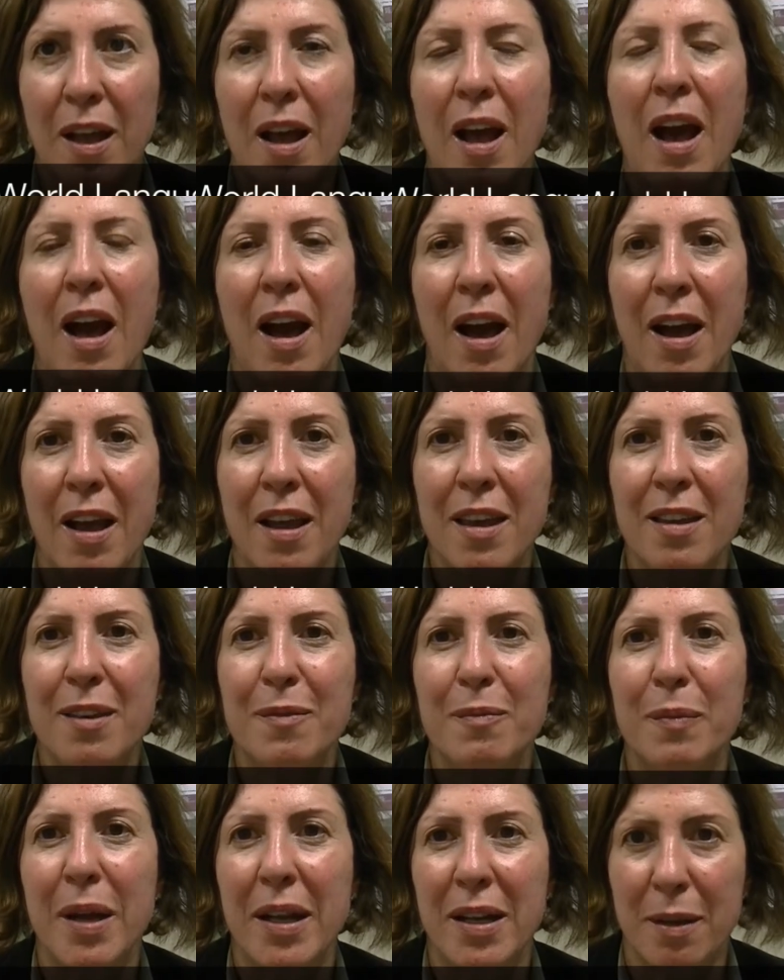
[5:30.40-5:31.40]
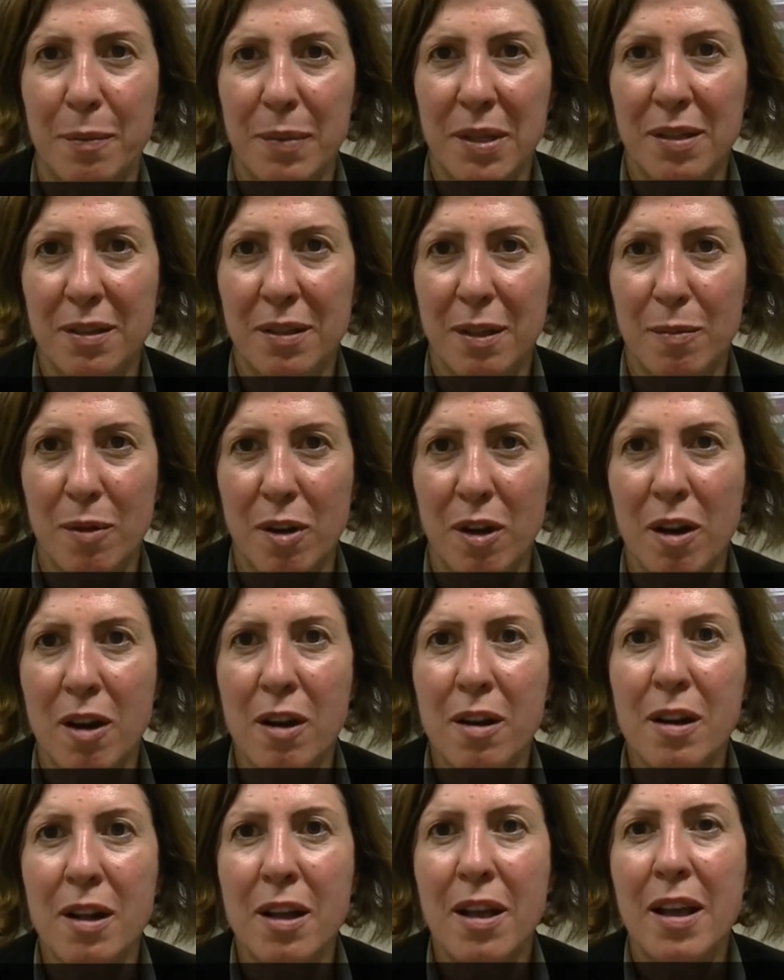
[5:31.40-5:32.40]
Hi, my name is
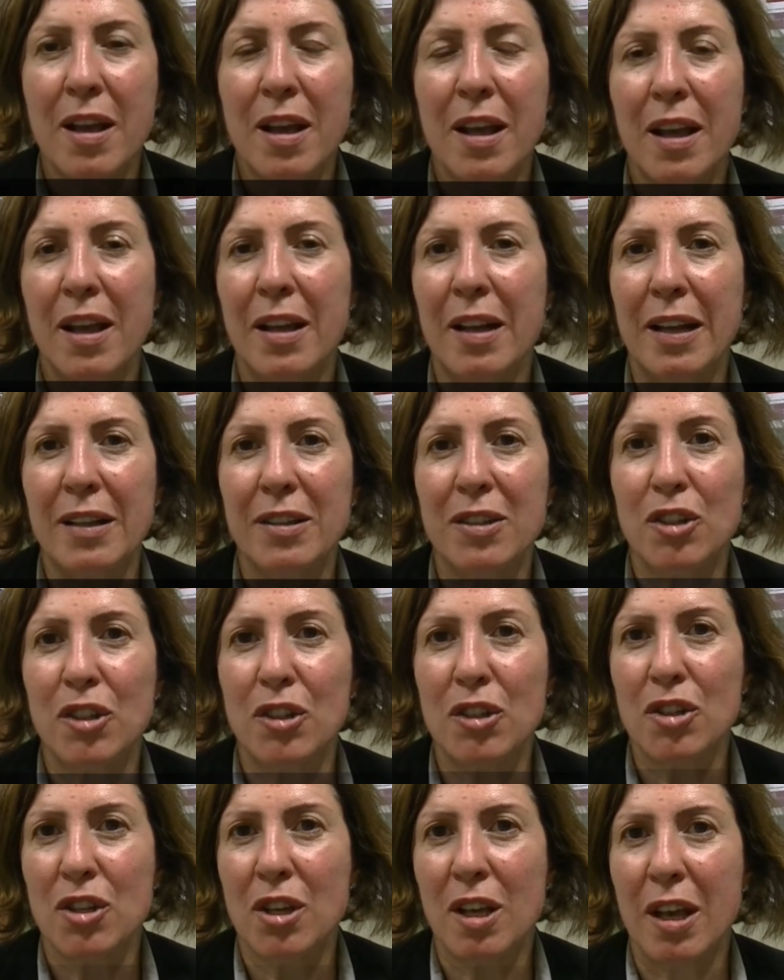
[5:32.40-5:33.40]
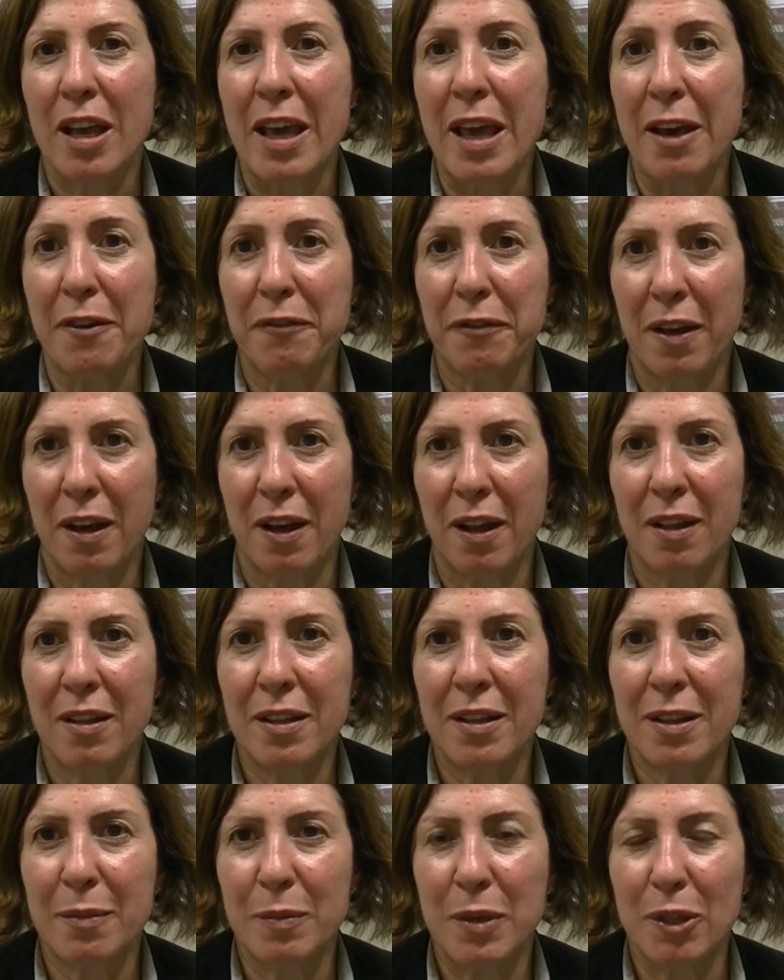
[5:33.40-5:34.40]
Samar, and I teach AFL
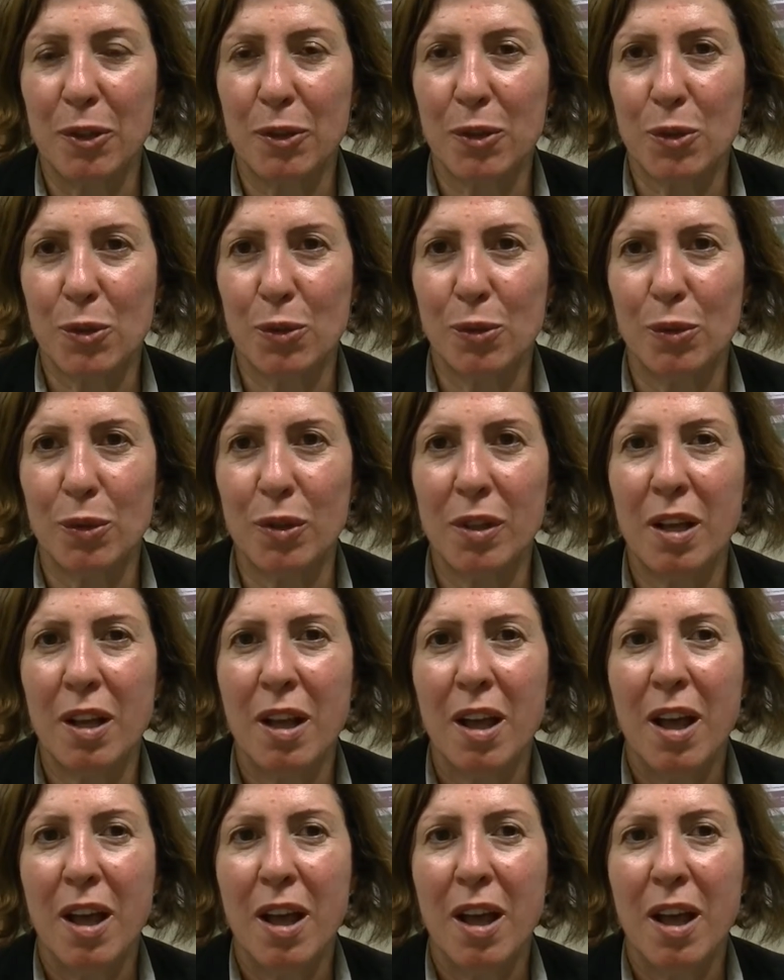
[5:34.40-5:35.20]
in the middle school.